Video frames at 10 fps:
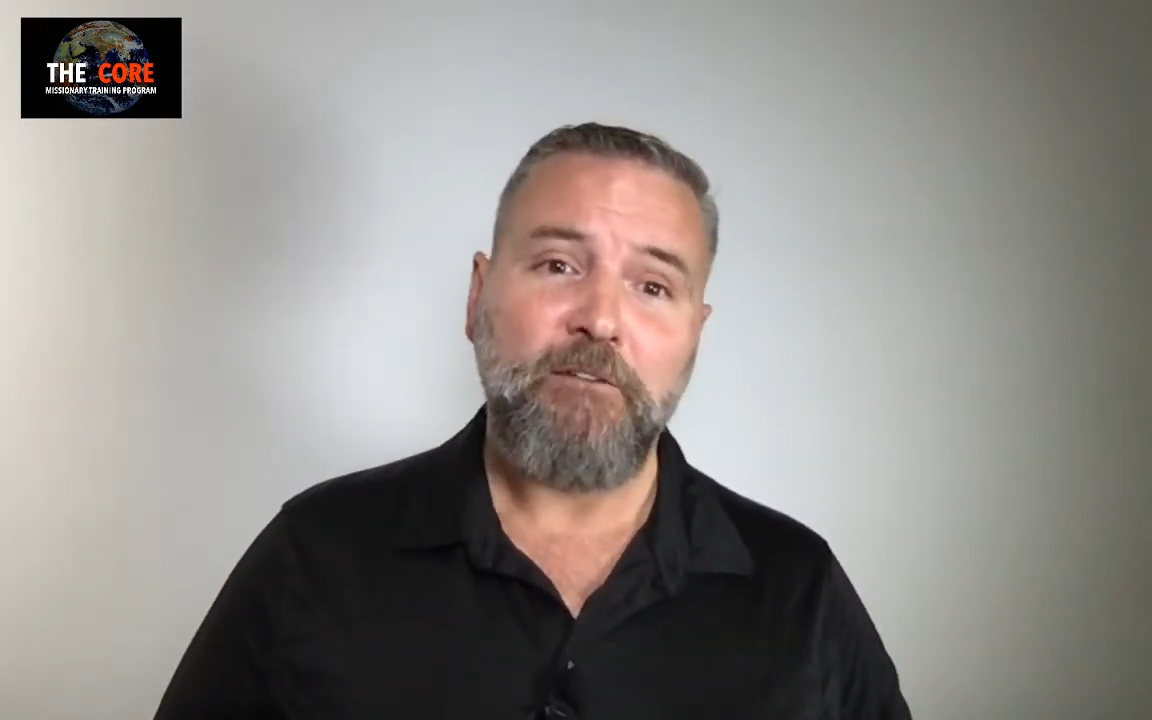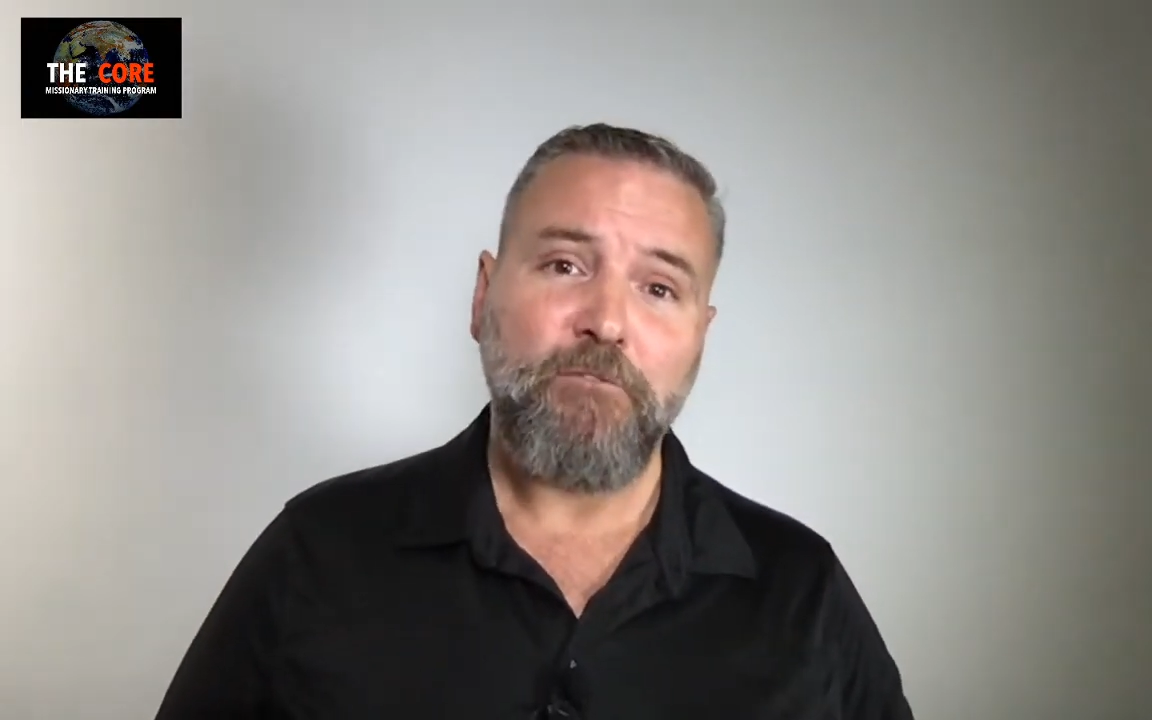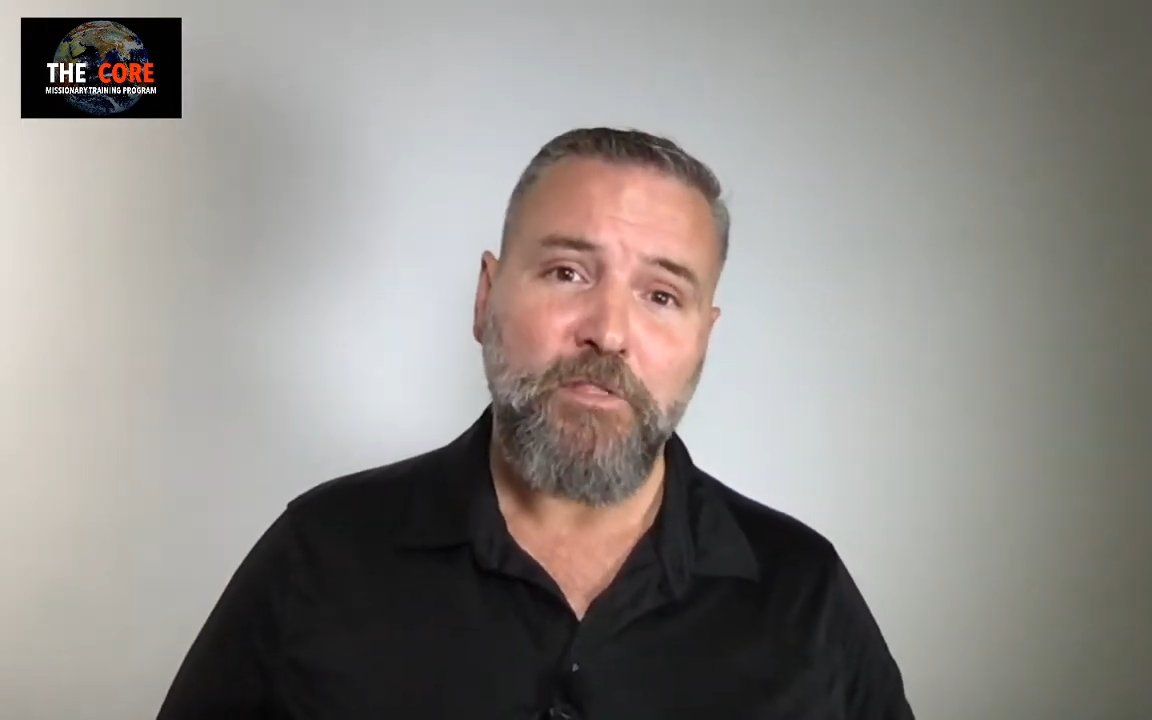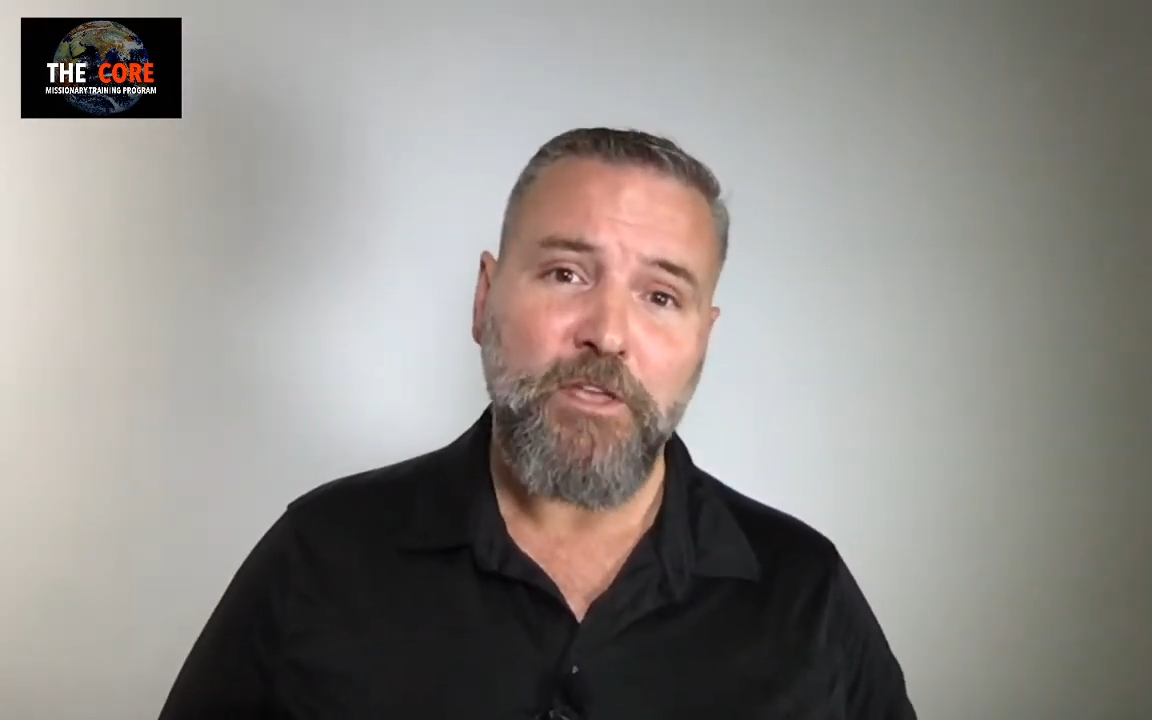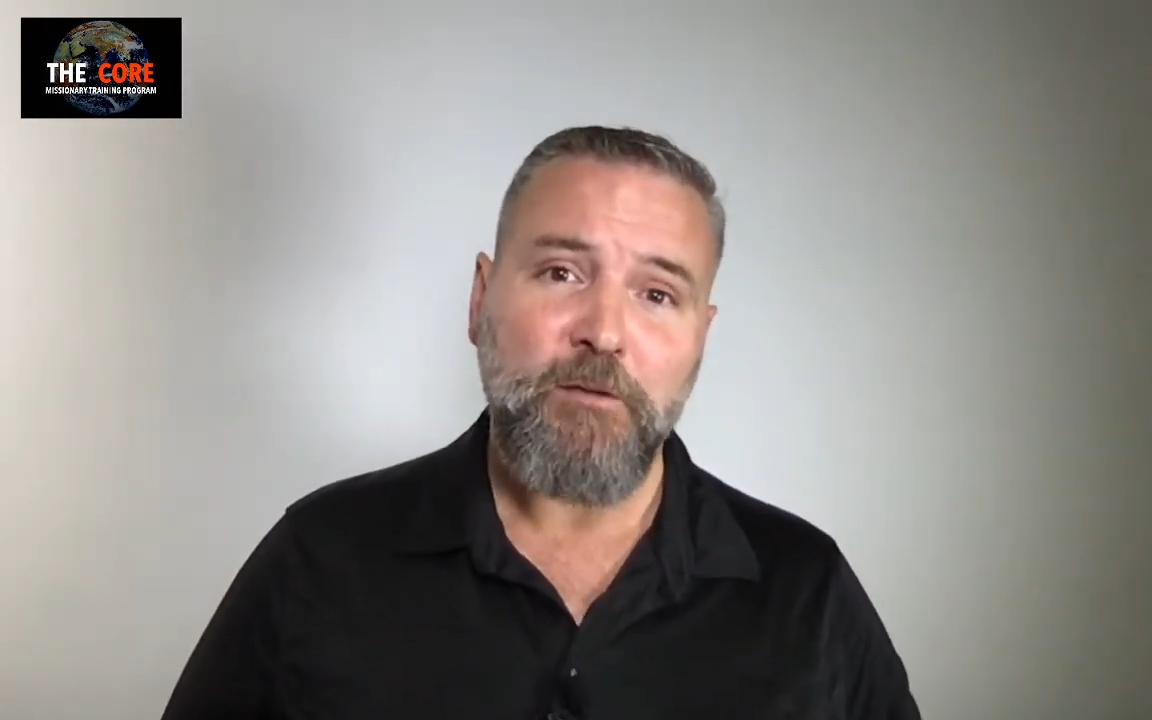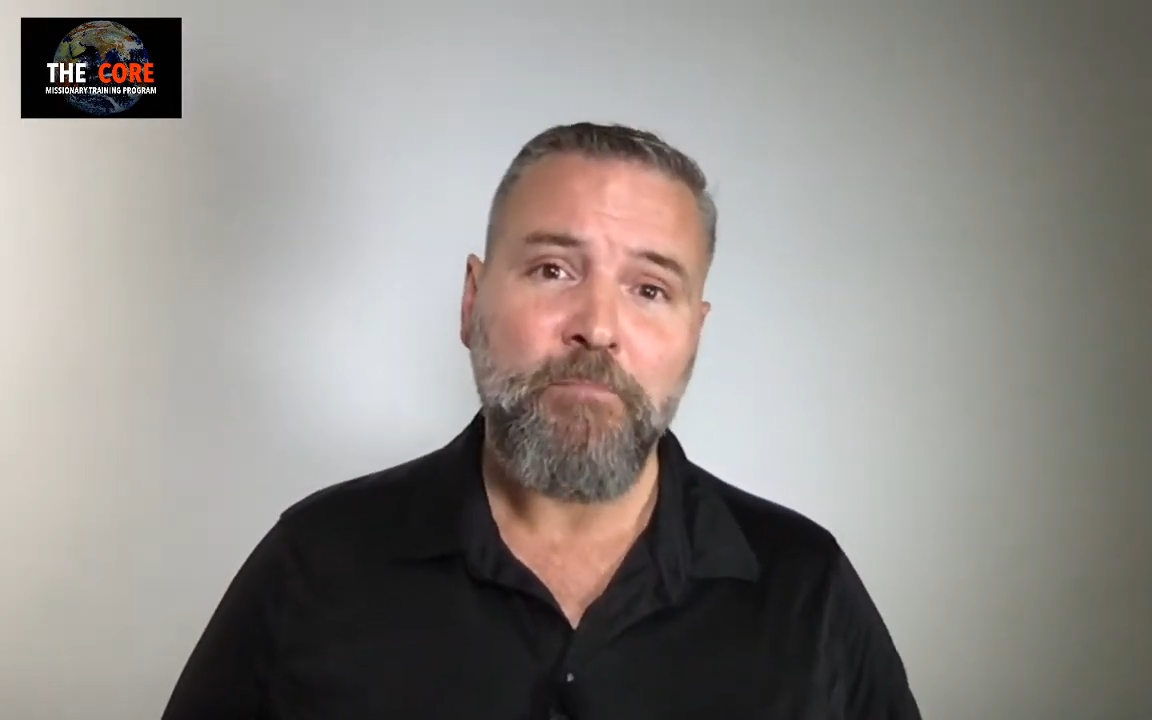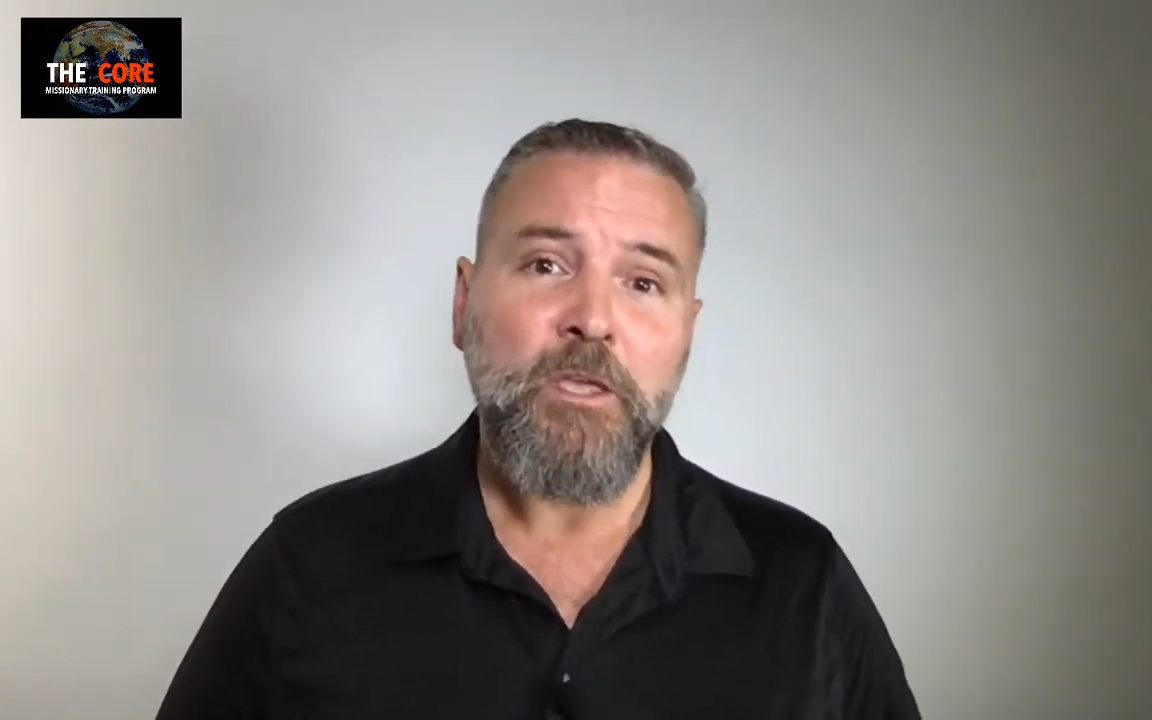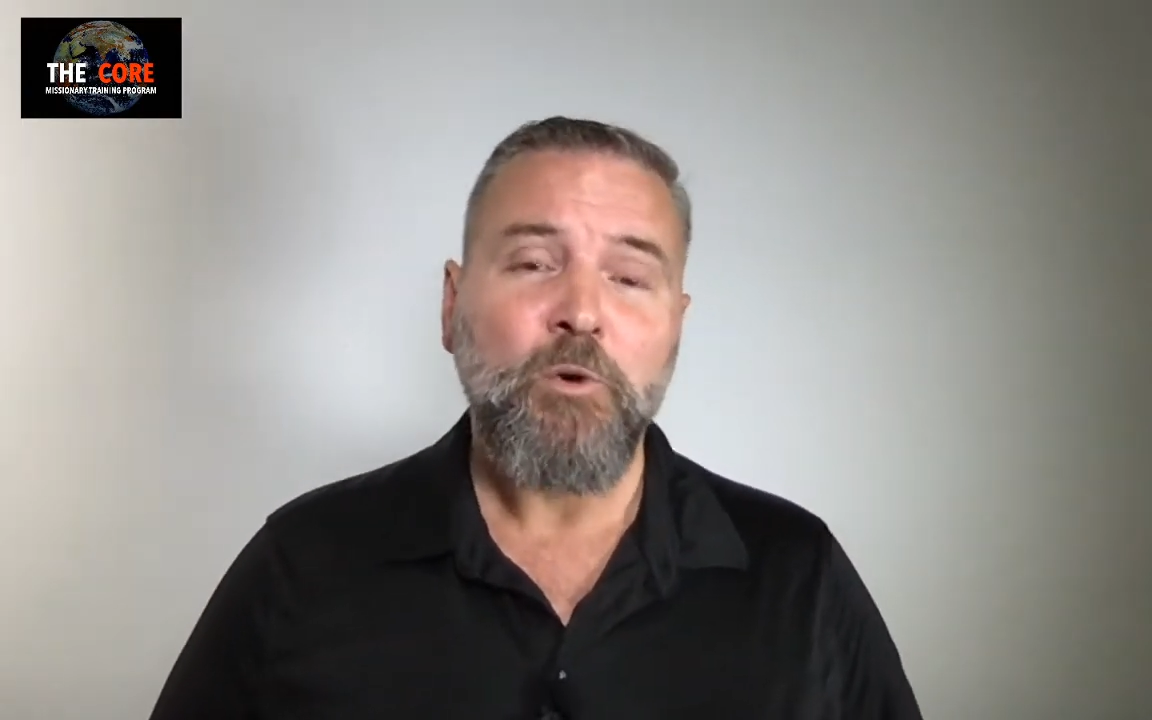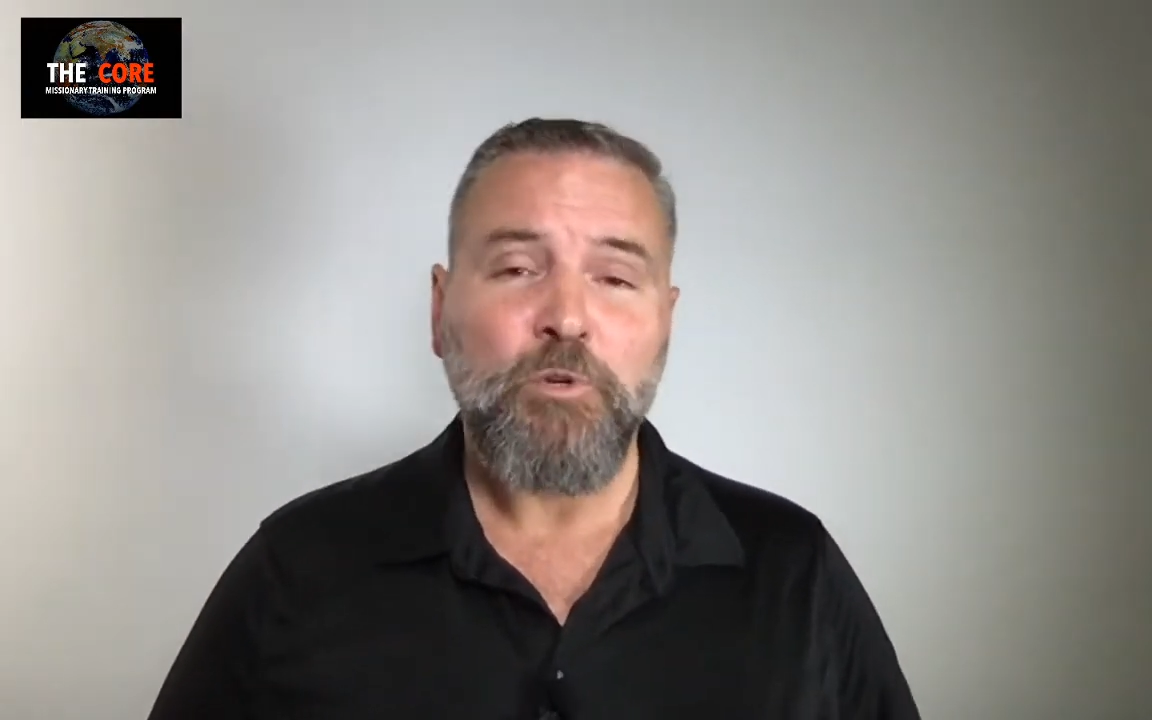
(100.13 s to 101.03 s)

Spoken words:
for them,